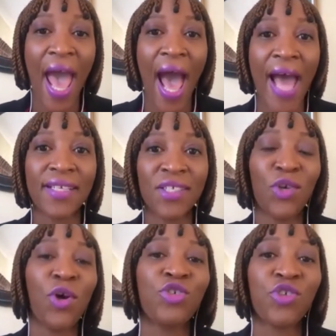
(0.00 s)
And, you
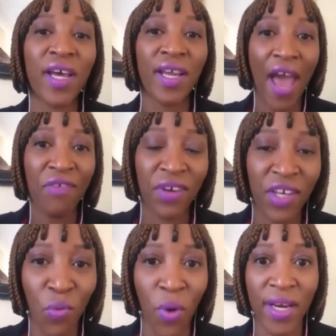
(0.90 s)
know, in
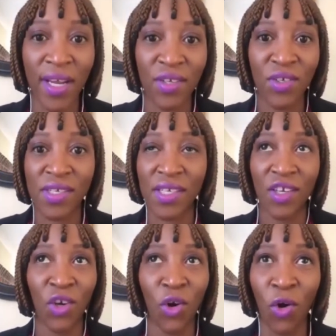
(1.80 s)
African weddings,
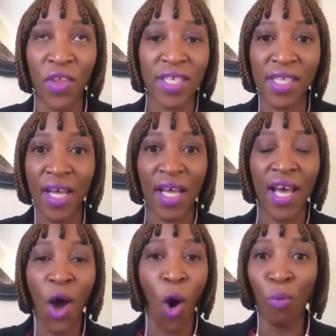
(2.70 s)
you know, there's a
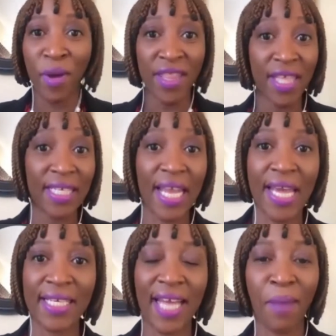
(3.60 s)
open the
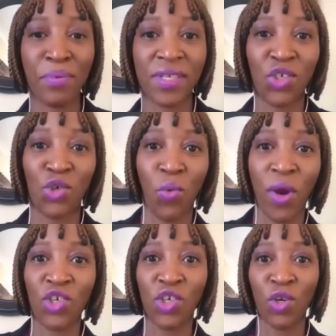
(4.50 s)
stage type of
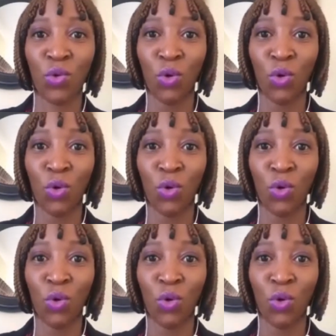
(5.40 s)
situation.